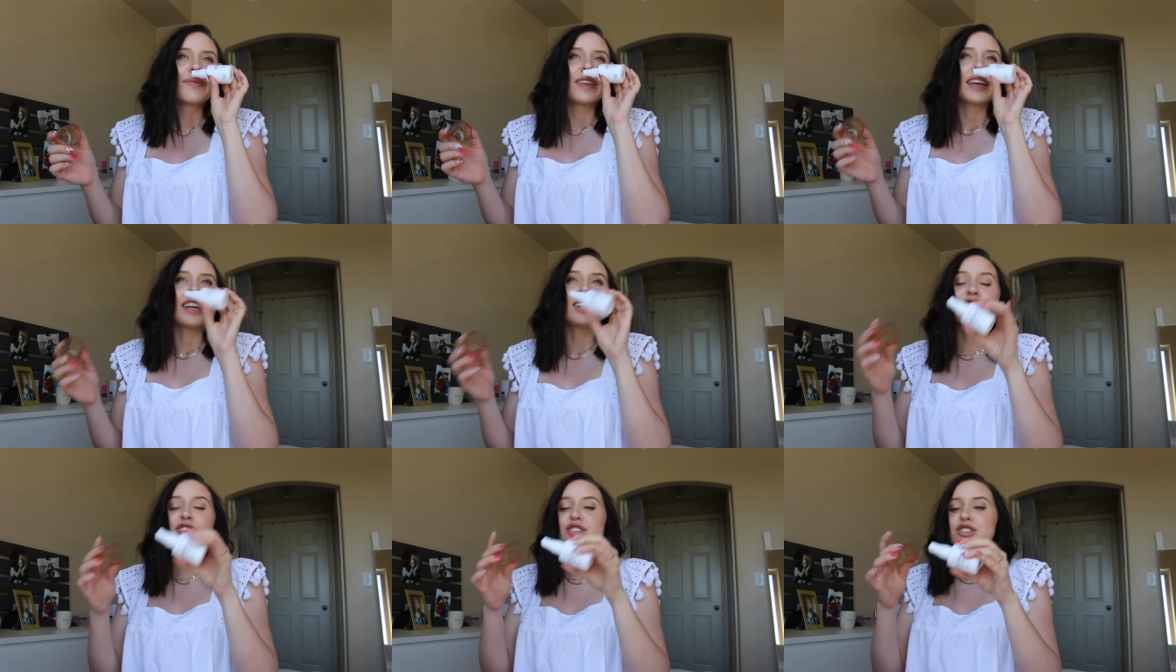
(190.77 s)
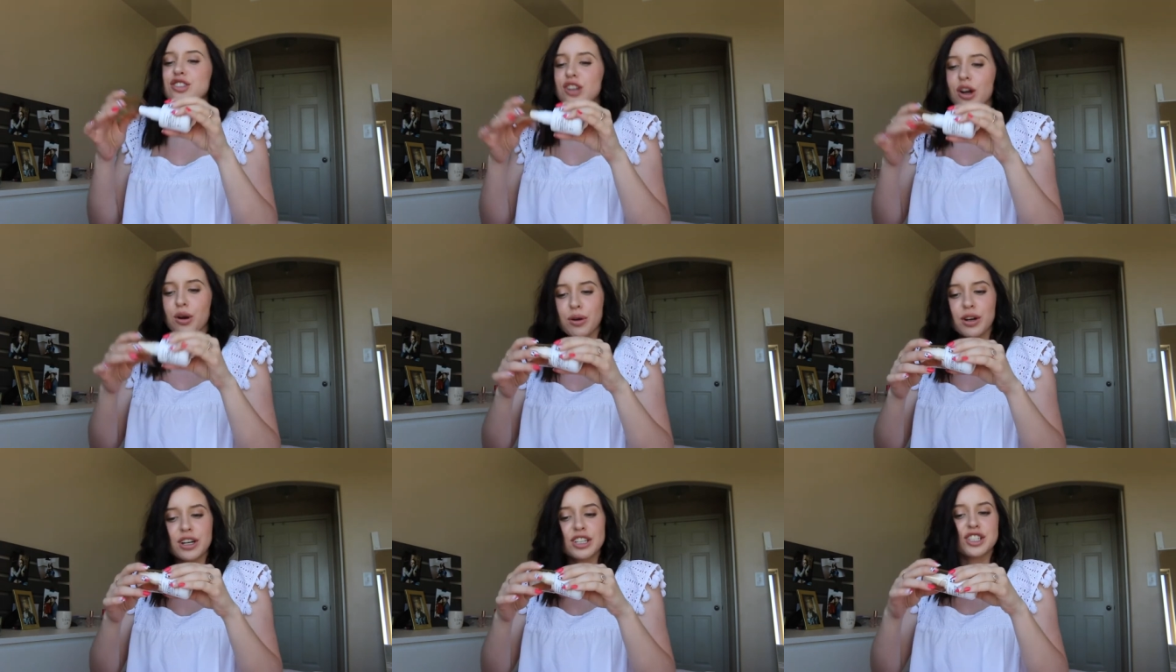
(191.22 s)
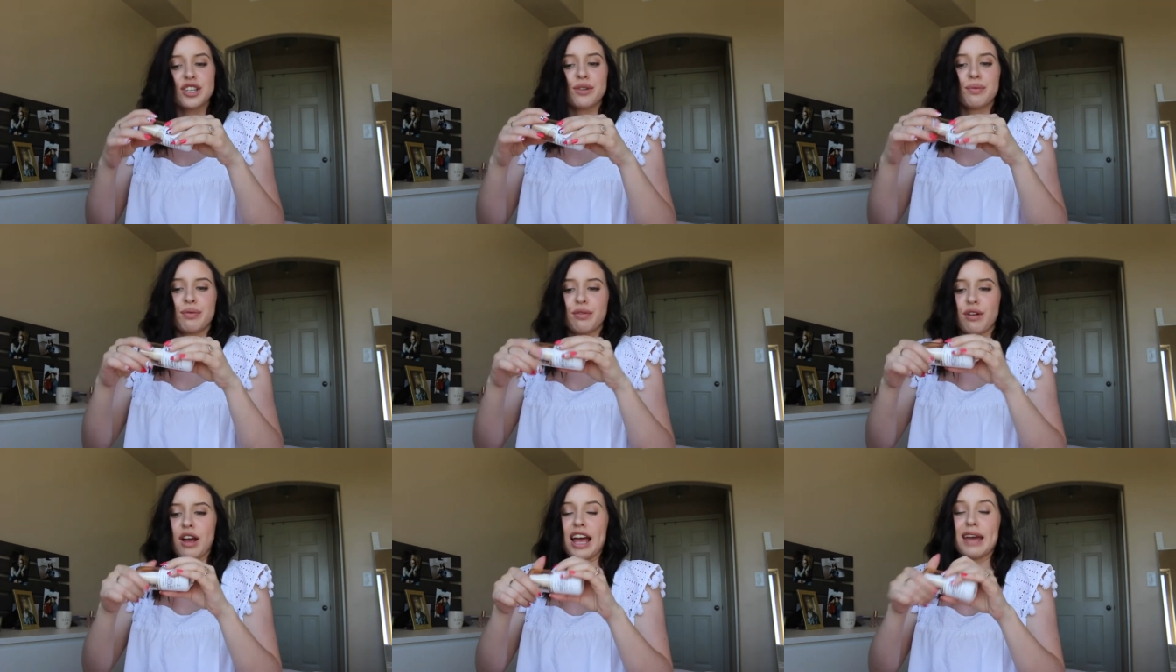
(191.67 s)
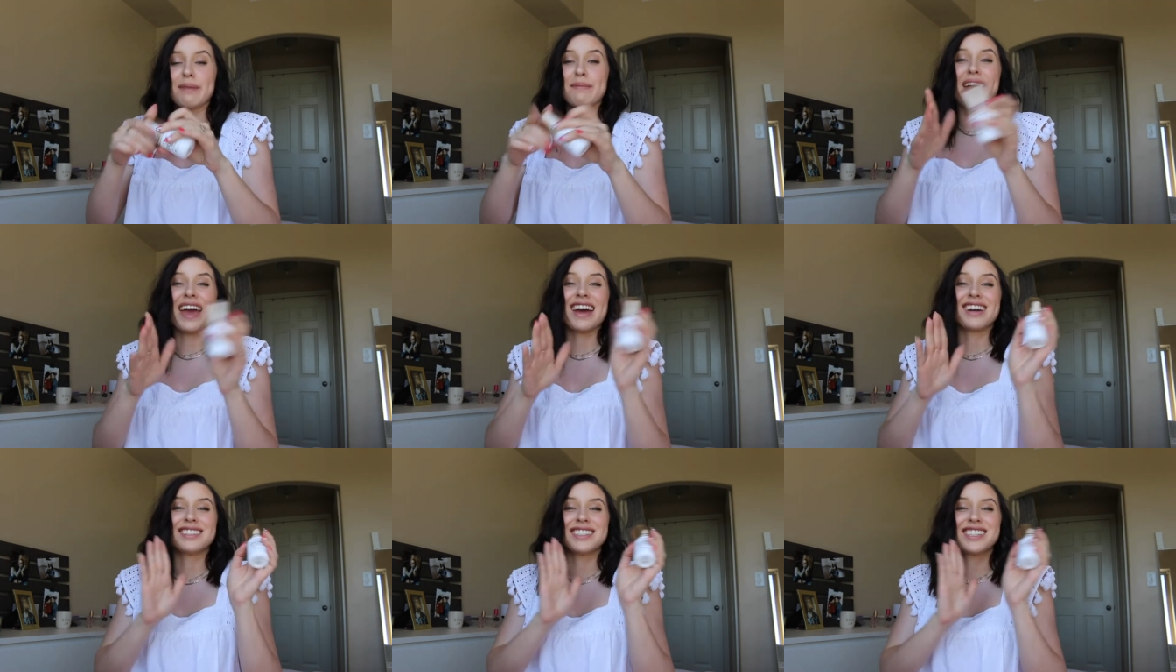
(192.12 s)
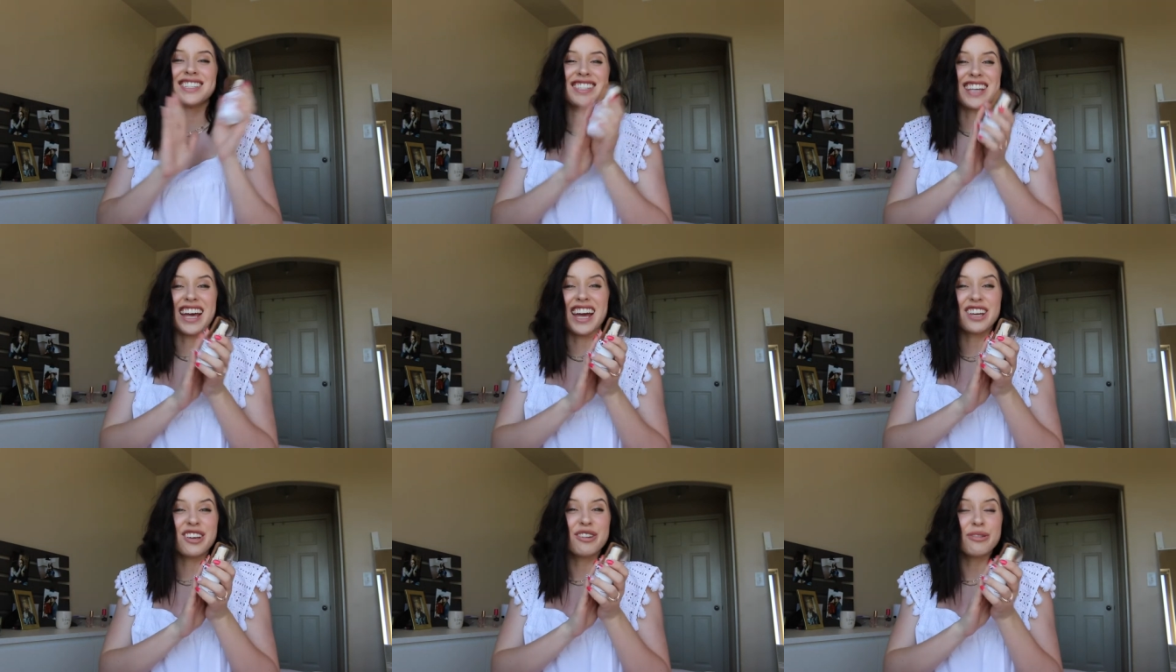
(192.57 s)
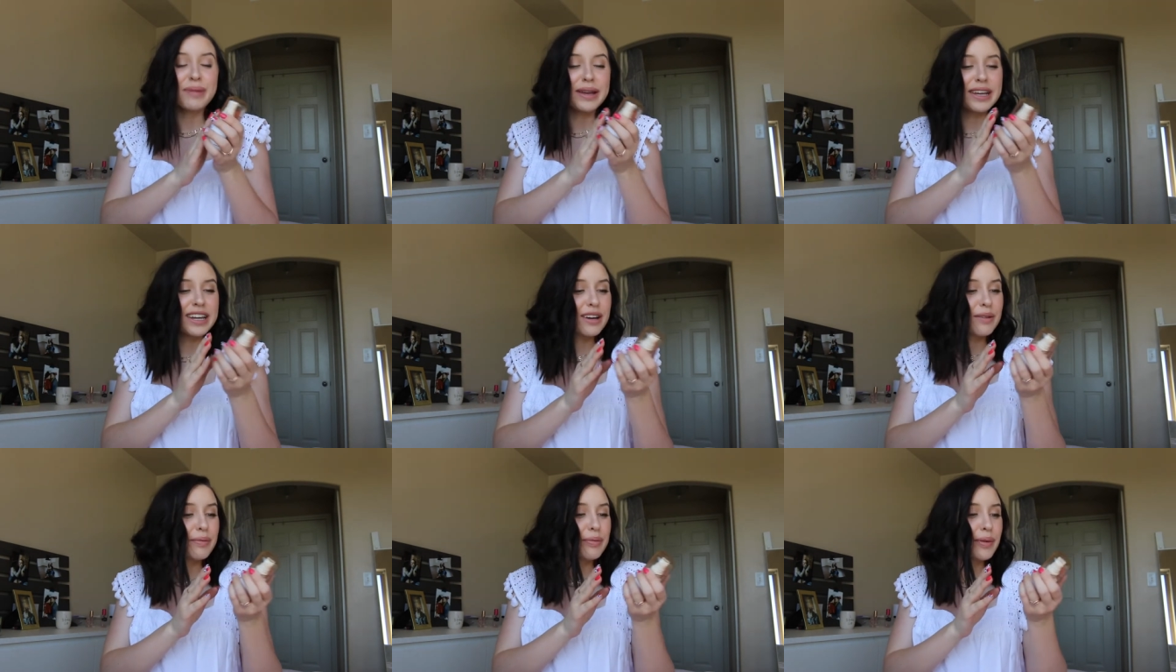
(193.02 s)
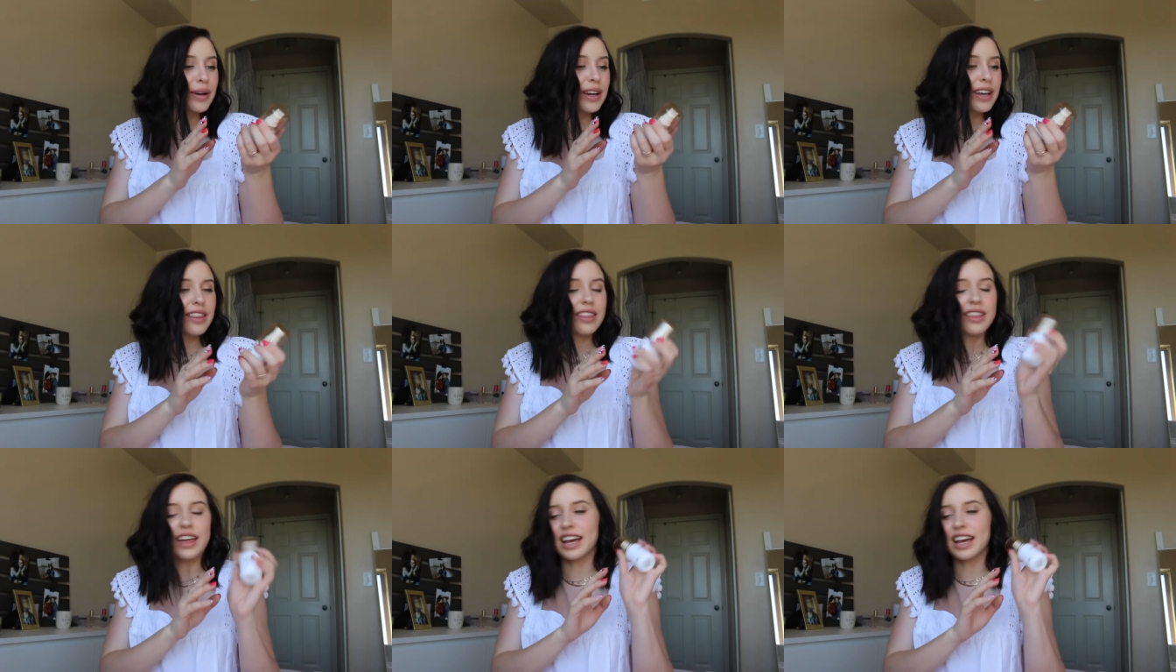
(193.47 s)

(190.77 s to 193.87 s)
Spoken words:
It's so good to prime and set your makeup with.